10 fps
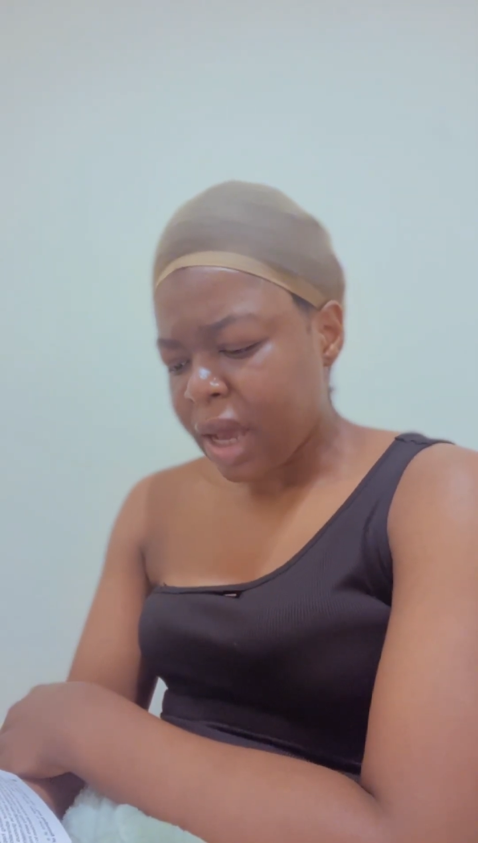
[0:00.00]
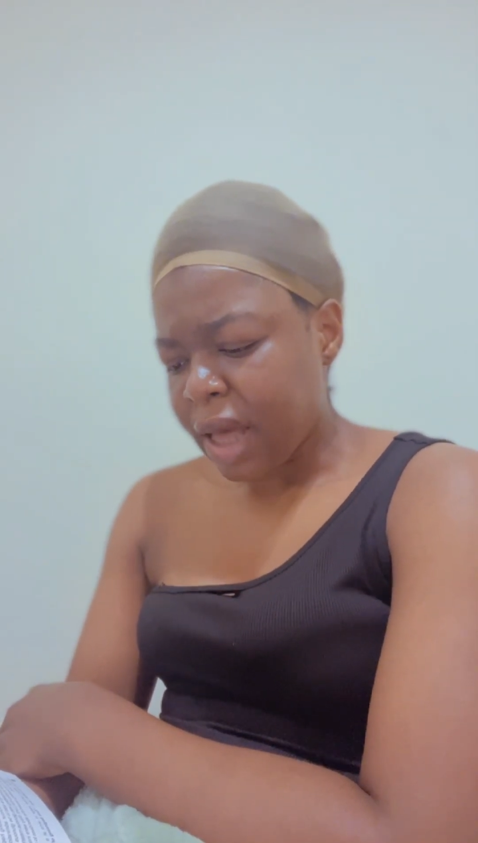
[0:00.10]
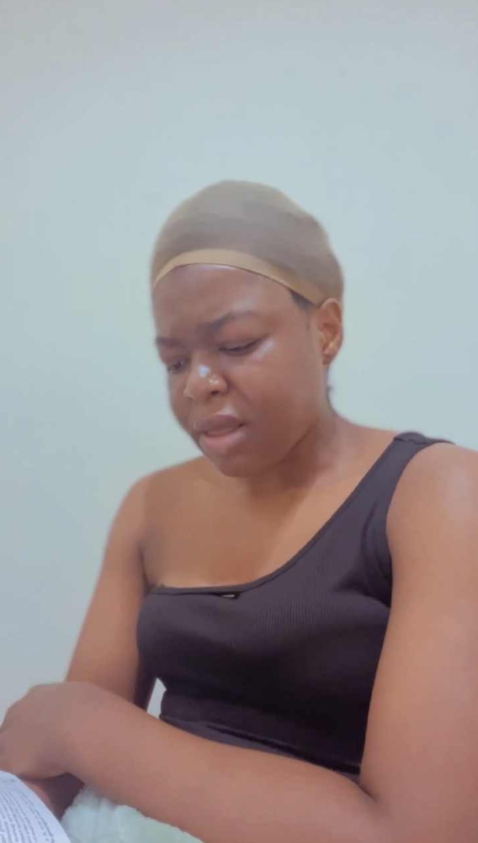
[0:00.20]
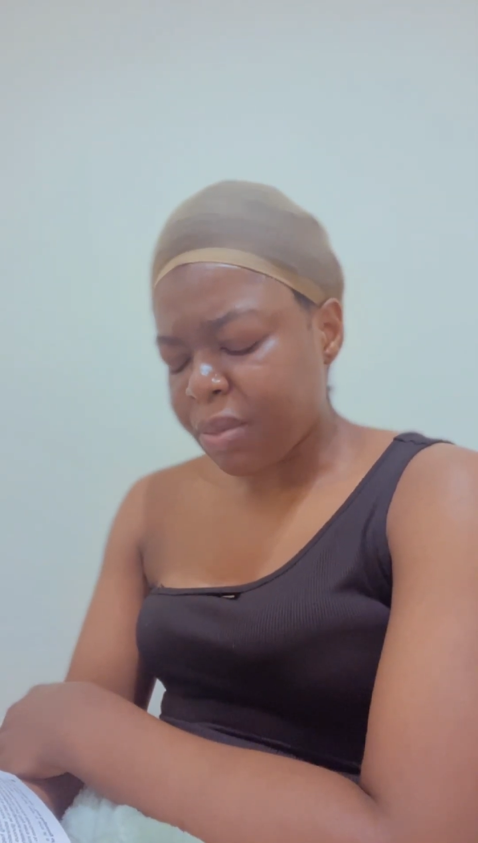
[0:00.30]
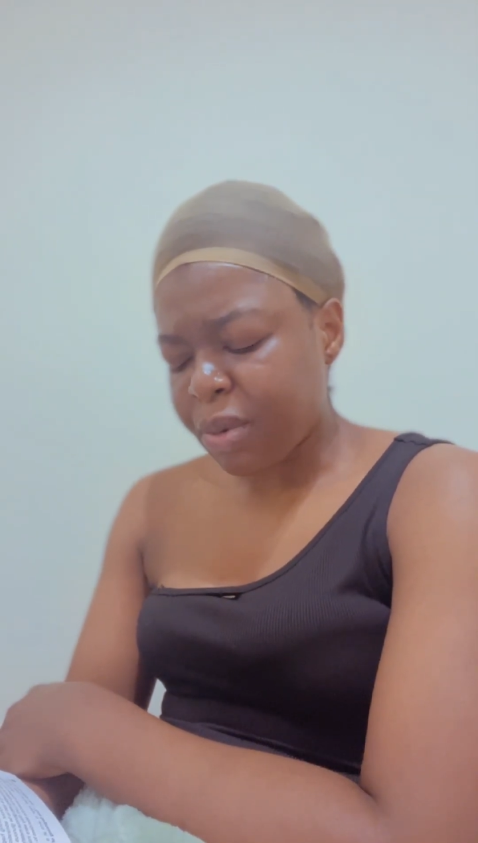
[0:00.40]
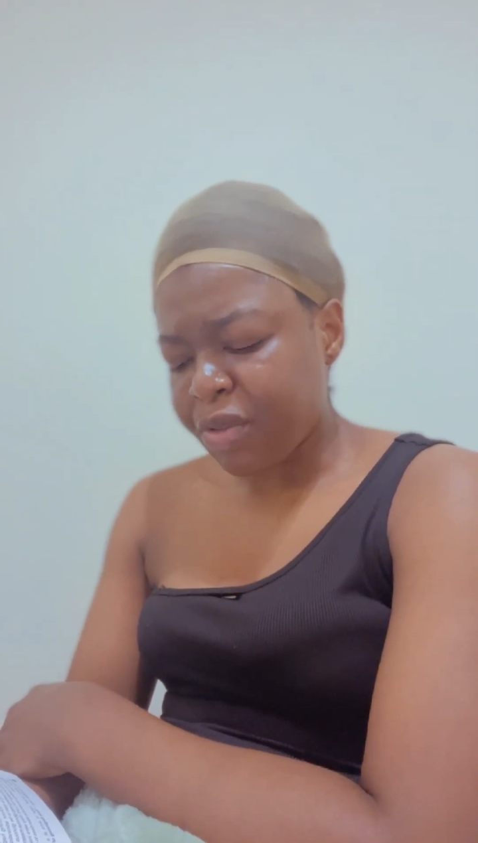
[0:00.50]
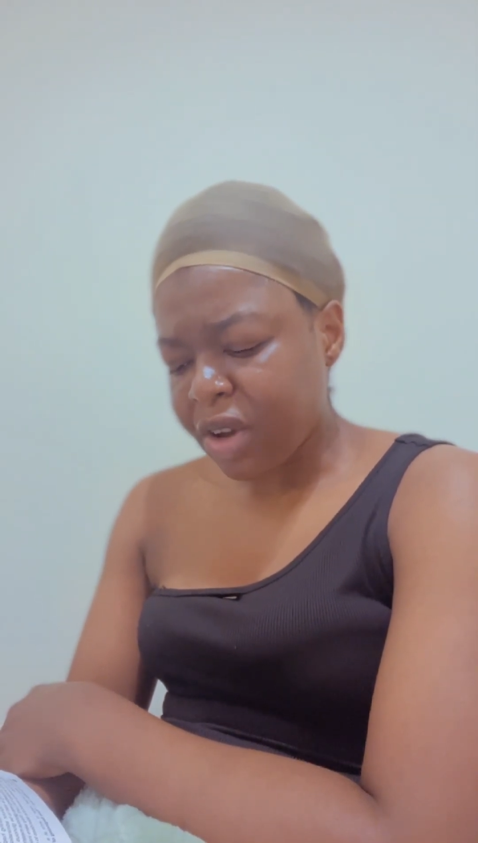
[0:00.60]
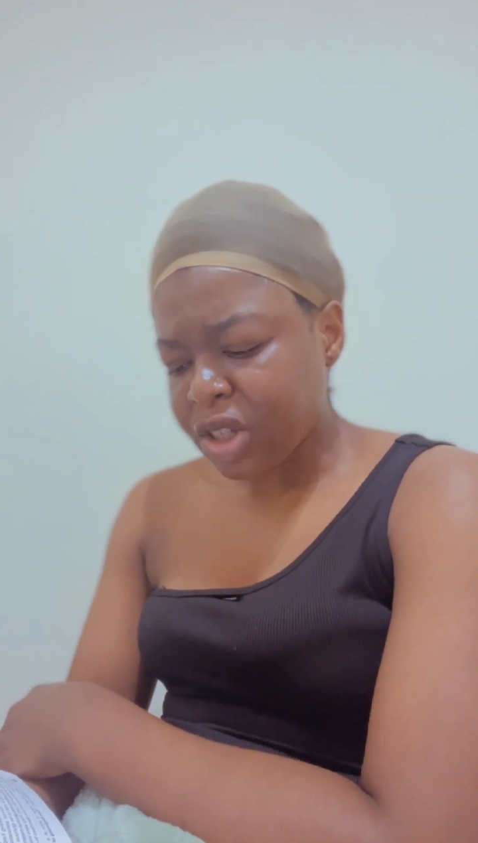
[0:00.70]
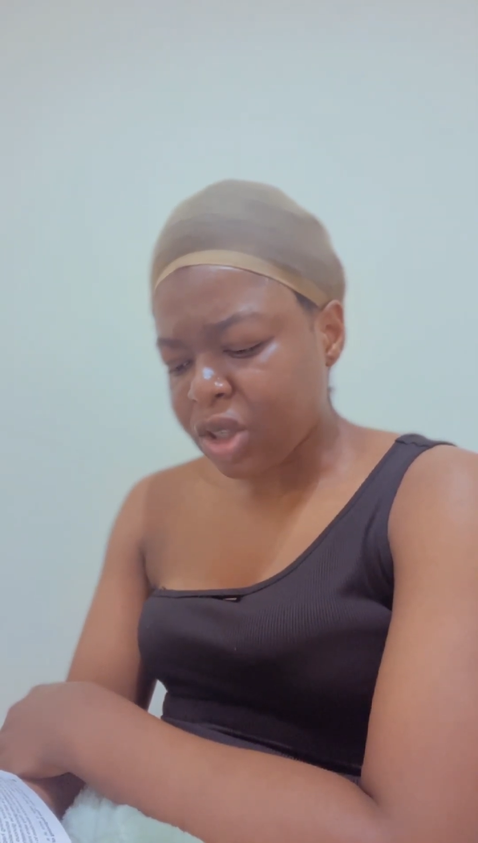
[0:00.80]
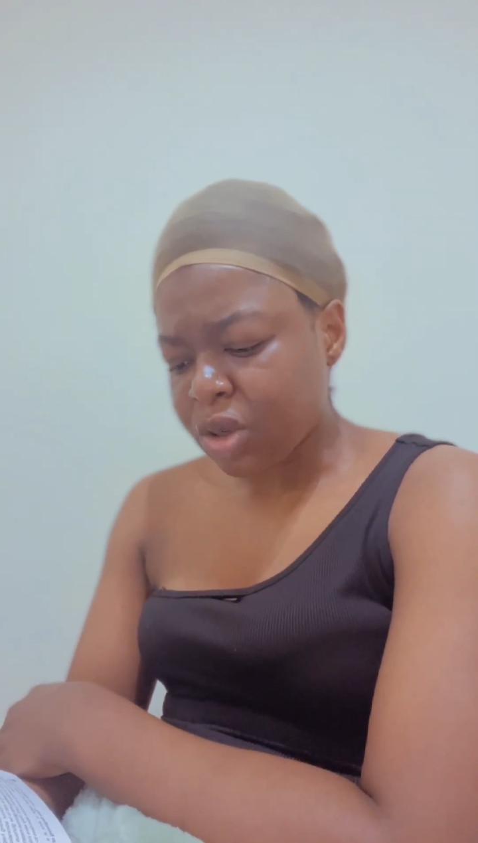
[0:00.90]
and the
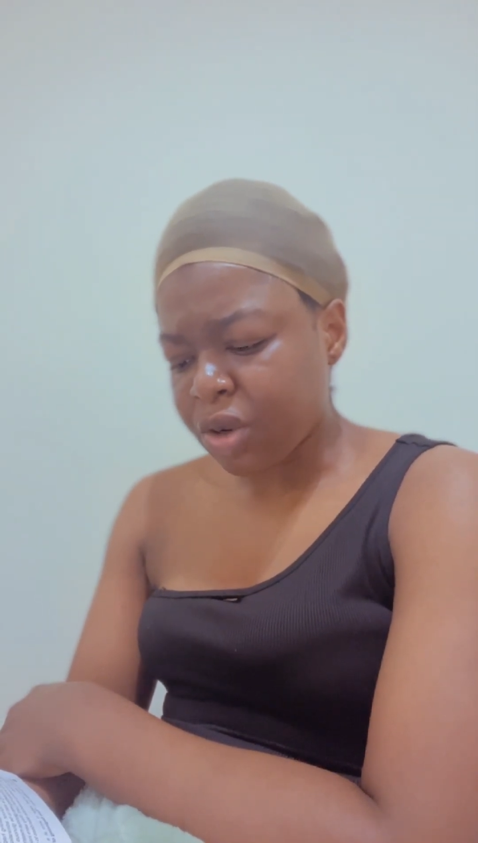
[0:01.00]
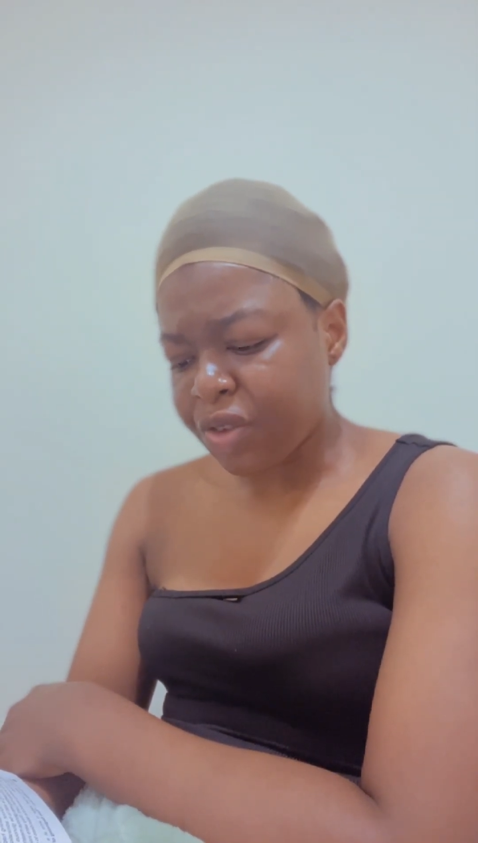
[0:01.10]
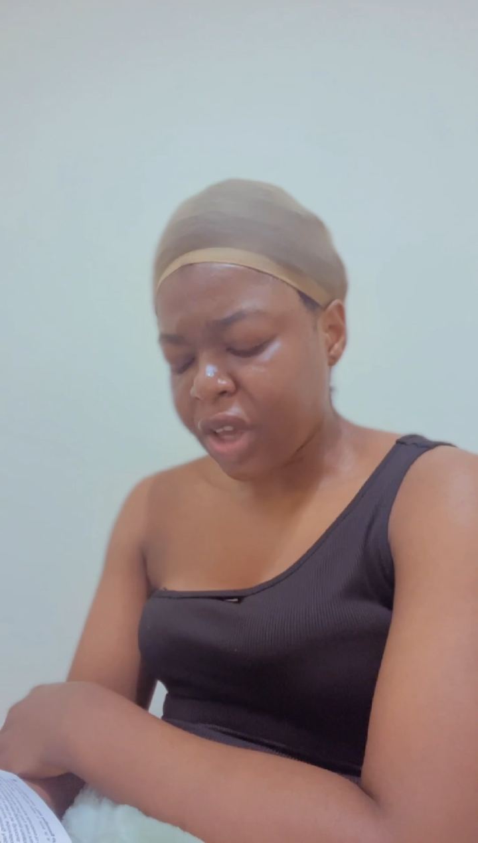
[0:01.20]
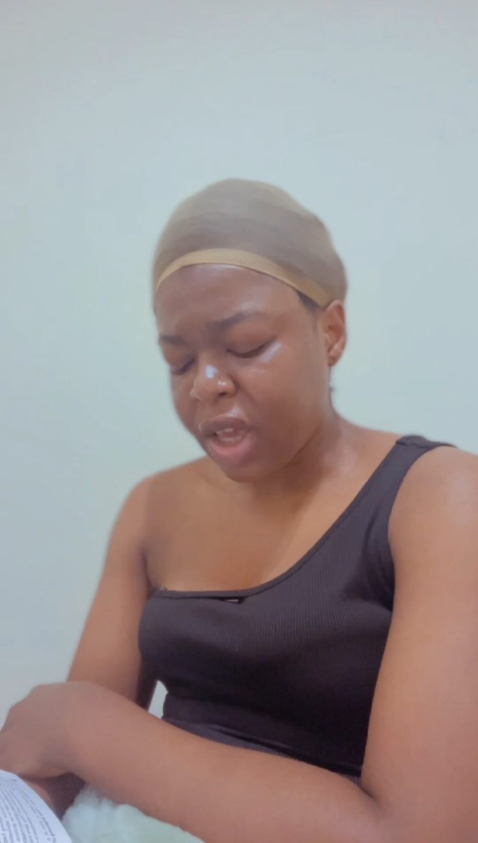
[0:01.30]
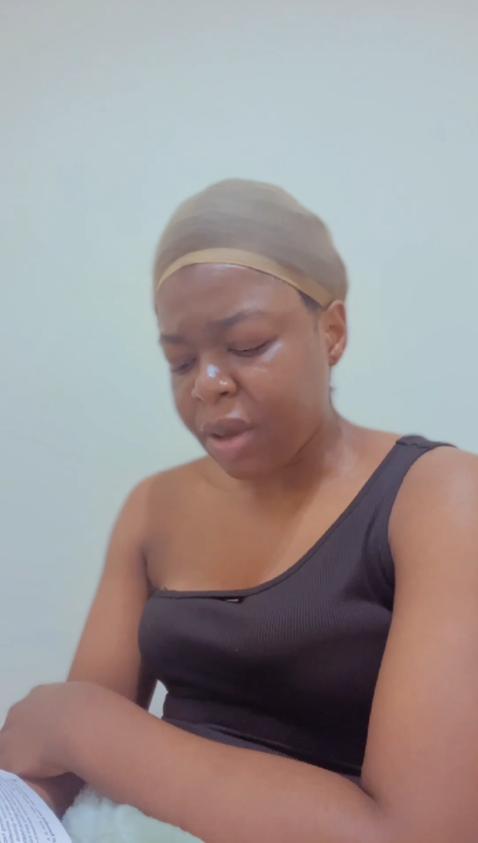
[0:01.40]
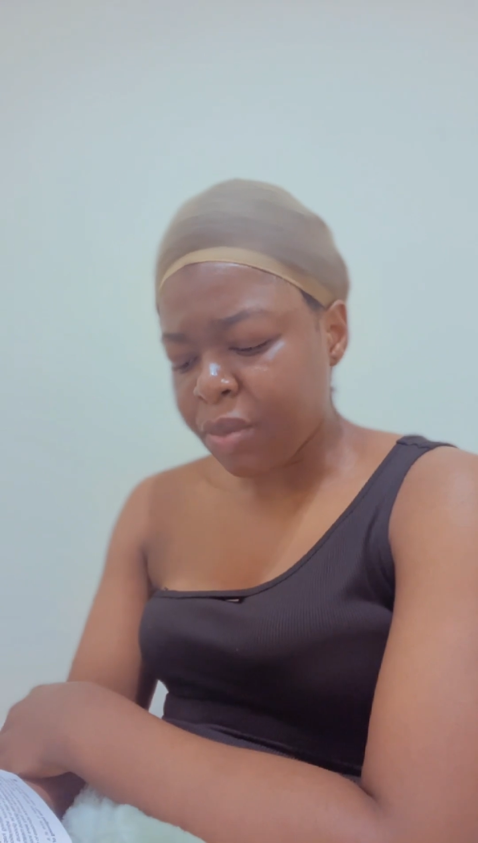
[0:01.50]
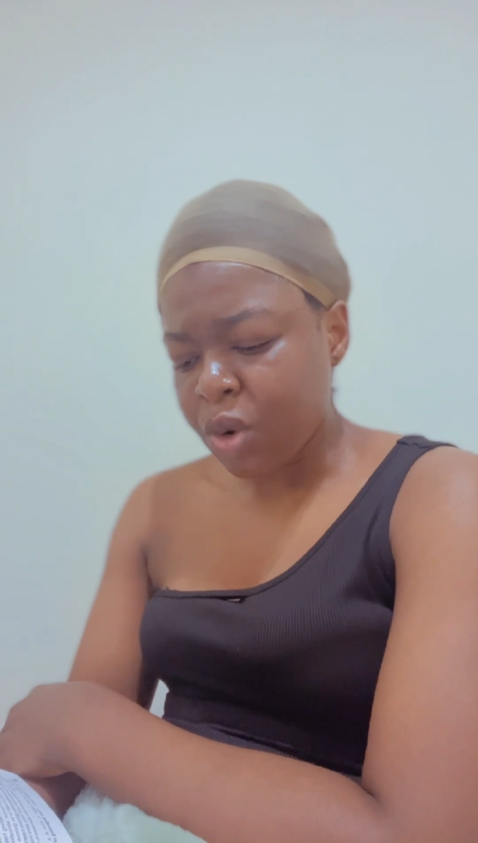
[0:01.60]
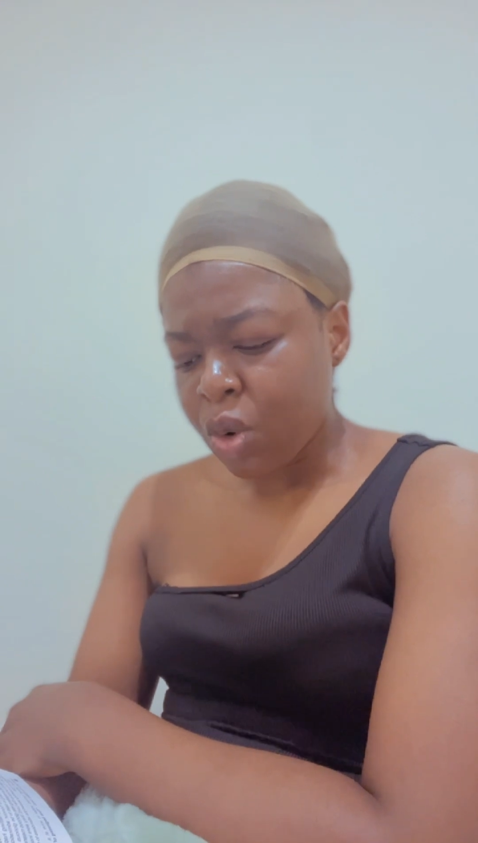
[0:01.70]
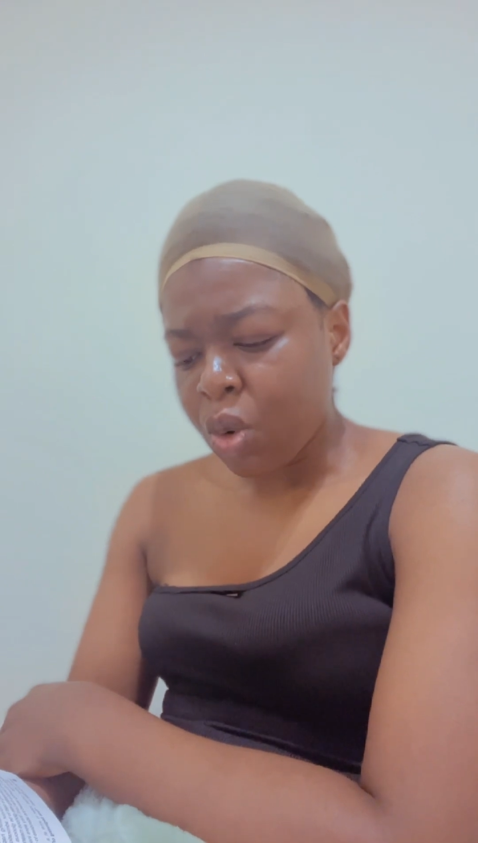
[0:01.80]
perfection of him